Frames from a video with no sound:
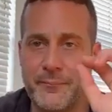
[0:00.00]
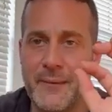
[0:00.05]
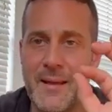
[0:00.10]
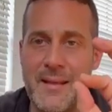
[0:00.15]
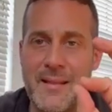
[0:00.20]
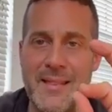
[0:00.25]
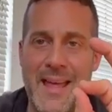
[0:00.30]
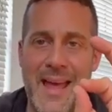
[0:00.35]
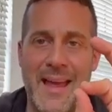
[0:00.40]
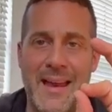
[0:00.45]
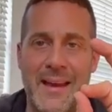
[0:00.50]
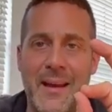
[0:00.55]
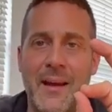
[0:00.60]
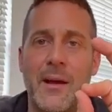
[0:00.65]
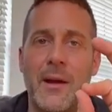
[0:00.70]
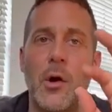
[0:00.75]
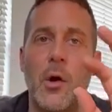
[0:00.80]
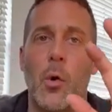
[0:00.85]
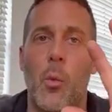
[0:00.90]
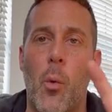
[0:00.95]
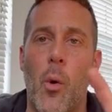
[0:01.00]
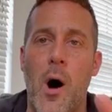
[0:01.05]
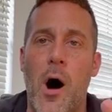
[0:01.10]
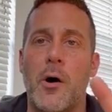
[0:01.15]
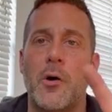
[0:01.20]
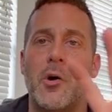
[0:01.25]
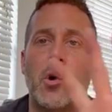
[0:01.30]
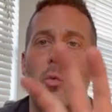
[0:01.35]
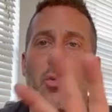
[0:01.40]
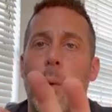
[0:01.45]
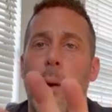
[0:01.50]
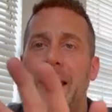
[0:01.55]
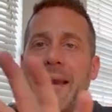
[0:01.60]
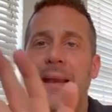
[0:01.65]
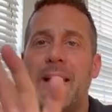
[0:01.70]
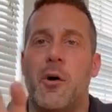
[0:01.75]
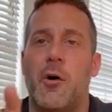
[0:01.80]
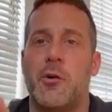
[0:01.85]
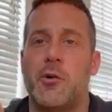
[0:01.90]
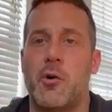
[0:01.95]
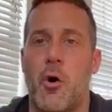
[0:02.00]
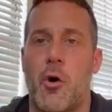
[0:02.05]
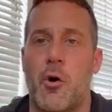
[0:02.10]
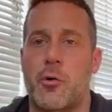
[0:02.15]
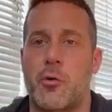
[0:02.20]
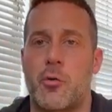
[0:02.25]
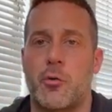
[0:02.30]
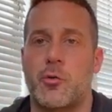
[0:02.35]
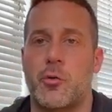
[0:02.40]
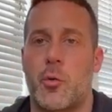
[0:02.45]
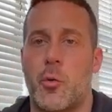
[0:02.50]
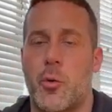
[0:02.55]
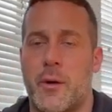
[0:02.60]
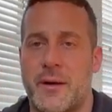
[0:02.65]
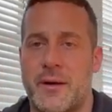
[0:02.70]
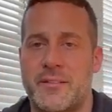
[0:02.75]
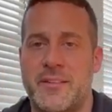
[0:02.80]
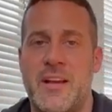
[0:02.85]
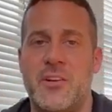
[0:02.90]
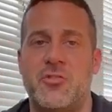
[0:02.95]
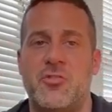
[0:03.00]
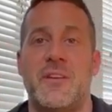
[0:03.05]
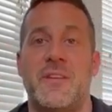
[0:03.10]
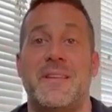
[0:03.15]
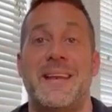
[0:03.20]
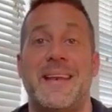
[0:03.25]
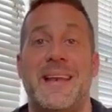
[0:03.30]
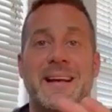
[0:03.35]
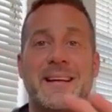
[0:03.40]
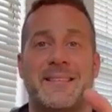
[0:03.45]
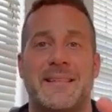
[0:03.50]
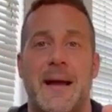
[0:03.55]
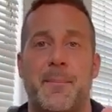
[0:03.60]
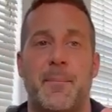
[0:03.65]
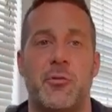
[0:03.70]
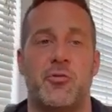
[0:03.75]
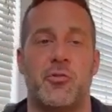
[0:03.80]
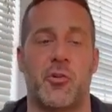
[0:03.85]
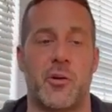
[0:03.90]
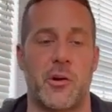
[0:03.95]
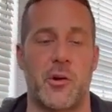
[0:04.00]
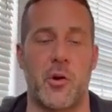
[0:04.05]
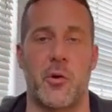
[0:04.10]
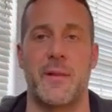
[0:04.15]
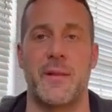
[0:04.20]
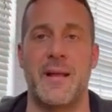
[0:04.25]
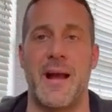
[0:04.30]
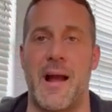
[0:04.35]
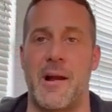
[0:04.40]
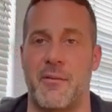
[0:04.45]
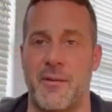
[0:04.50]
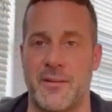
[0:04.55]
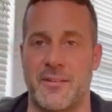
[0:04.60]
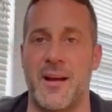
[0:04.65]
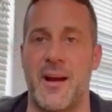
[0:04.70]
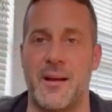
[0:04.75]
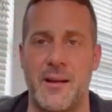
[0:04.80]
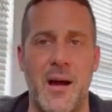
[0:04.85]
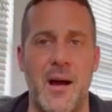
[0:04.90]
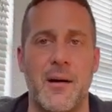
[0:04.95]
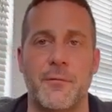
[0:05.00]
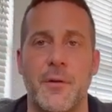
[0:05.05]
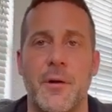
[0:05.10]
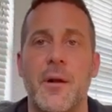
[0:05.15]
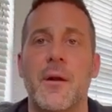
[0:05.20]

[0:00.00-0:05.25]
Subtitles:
Then, while you're waiting on your articles of organization, the next step is you're gonna go to the irs.gov.